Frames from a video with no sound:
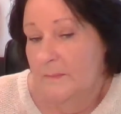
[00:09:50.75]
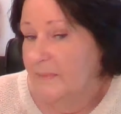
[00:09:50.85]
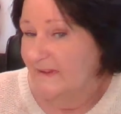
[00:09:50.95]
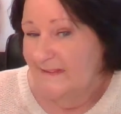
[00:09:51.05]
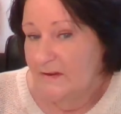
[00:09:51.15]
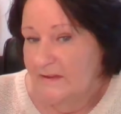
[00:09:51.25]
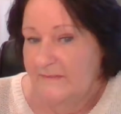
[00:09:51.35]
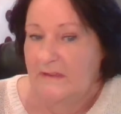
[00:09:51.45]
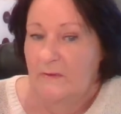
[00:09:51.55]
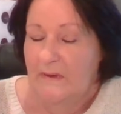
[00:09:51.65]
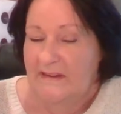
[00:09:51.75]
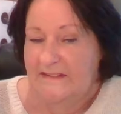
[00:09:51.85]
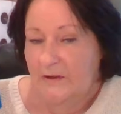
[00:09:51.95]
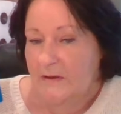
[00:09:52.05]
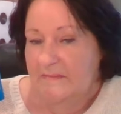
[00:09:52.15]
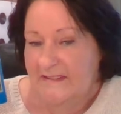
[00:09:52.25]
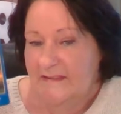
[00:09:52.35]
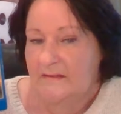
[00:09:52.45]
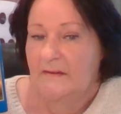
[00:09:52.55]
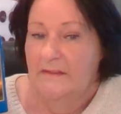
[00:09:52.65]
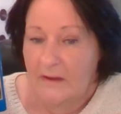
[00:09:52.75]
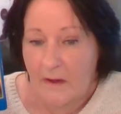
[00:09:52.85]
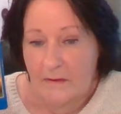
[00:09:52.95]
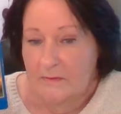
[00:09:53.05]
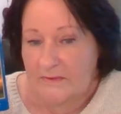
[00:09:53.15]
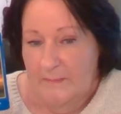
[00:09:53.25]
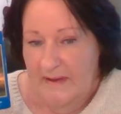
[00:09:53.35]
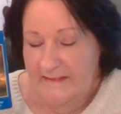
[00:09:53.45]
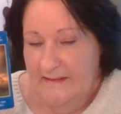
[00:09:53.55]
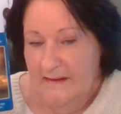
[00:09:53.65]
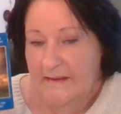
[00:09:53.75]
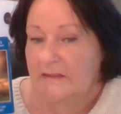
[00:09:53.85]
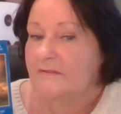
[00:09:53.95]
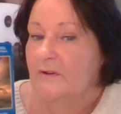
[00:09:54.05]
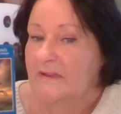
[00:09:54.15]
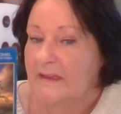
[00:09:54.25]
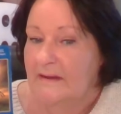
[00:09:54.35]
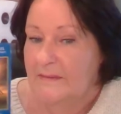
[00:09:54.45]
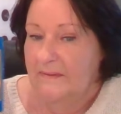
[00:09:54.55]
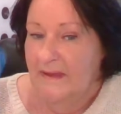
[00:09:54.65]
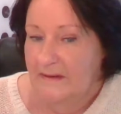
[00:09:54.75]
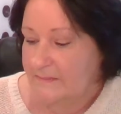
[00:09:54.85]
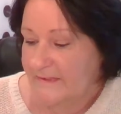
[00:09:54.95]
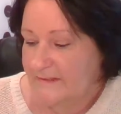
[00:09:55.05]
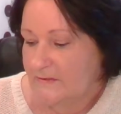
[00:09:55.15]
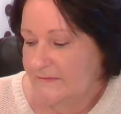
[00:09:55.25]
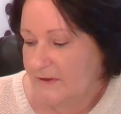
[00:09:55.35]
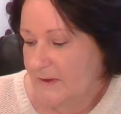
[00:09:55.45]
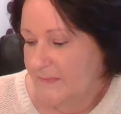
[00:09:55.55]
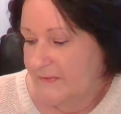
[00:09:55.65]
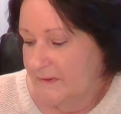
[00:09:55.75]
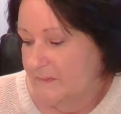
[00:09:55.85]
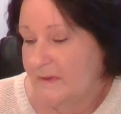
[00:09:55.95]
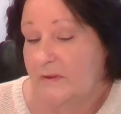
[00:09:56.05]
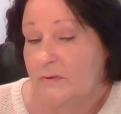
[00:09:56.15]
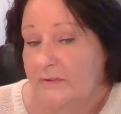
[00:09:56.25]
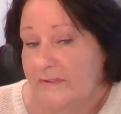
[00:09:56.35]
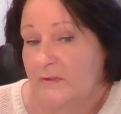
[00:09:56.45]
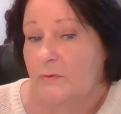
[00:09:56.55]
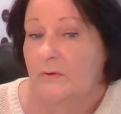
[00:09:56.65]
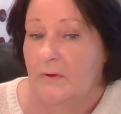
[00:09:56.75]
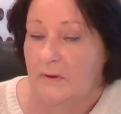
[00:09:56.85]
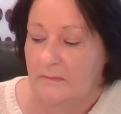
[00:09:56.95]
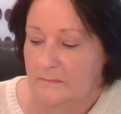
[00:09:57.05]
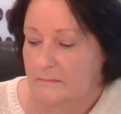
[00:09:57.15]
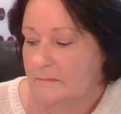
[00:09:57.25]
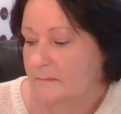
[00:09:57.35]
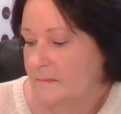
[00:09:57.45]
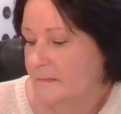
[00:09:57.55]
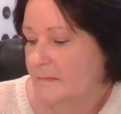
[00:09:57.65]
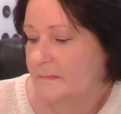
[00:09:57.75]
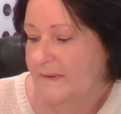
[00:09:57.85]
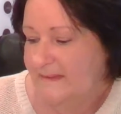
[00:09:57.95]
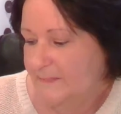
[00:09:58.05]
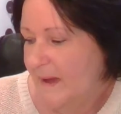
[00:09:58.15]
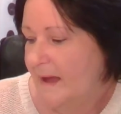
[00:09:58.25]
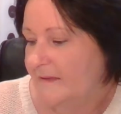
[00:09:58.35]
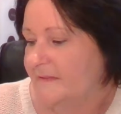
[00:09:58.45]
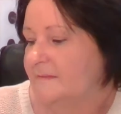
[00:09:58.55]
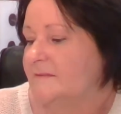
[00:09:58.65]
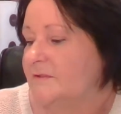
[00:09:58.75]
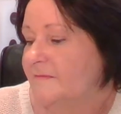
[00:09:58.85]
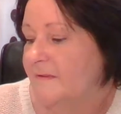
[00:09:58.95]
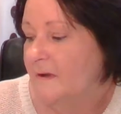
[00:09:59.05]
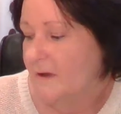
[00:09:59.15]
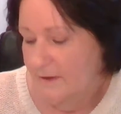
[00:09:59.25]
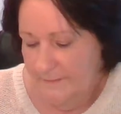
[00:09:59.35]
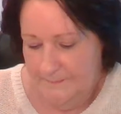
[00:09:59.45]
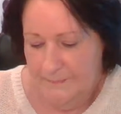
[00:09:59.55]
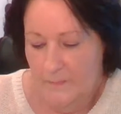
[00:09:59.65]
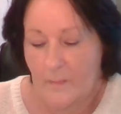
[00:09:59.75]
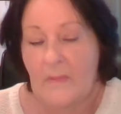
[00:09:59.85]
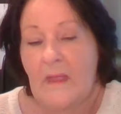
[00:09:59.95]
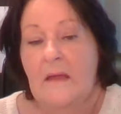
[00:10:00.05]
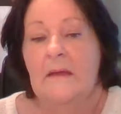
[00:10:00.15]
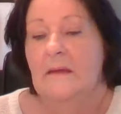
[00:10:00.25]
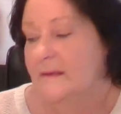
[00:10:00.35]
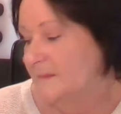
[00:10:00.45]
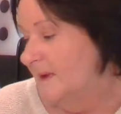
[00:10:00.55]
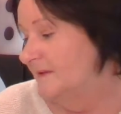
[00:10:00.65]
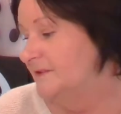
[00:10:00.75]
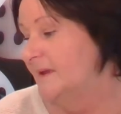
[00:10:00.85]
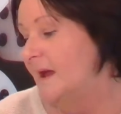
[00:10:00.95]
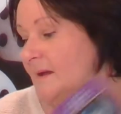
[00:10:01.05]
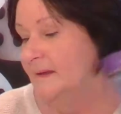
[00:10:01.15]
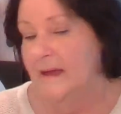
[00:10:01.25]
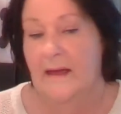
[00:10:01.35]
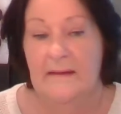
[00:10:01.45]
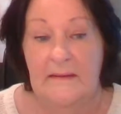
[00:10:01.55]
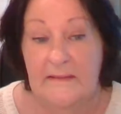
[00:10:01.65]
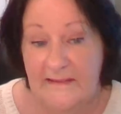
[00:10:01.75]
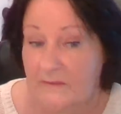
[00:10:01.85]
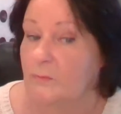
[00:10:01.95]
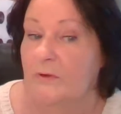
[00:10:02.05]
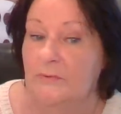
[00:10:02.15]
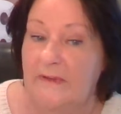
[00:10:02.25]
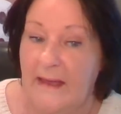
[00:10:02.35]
But it's not giving you any time to sit on your laurels, basically. You've got to get up and at 'em sort of type thing, because you're best path to follow is a major arcana card, and it's the World